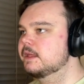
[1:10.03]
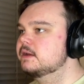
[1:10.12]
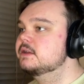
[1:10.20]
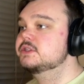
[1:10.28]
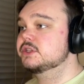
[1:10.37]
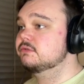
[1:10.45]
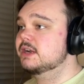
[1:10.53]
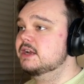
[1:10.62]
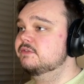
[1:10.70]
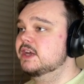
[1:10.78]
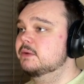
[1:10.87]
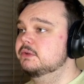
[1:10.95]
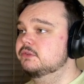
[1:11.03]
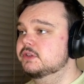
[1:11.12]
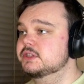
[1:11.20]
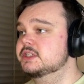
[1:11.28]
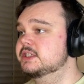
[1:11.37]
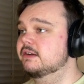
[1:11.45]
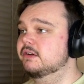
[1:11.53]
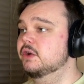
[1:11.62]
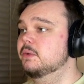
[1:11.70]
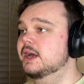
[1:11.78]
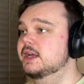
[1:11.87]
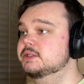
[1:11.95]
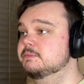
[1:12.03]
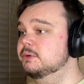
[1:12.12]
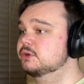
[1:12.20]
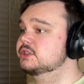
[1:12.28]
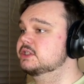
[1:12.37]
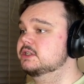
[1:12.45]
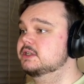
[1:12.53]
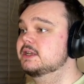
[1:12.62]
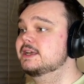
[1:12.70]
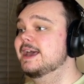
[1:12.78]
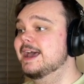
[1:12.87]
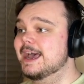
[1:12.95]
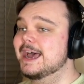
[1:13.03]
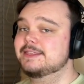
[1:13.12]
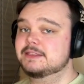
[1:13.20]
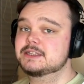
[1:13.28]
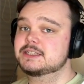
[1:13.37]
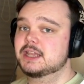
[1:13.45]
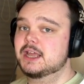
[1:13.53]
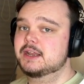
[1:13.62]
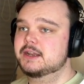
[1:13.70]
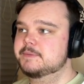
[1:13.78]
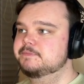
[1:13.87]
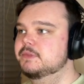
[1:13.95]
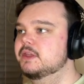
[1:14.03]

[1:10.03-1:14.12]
To the right of that we've got the stereoize button and the slider.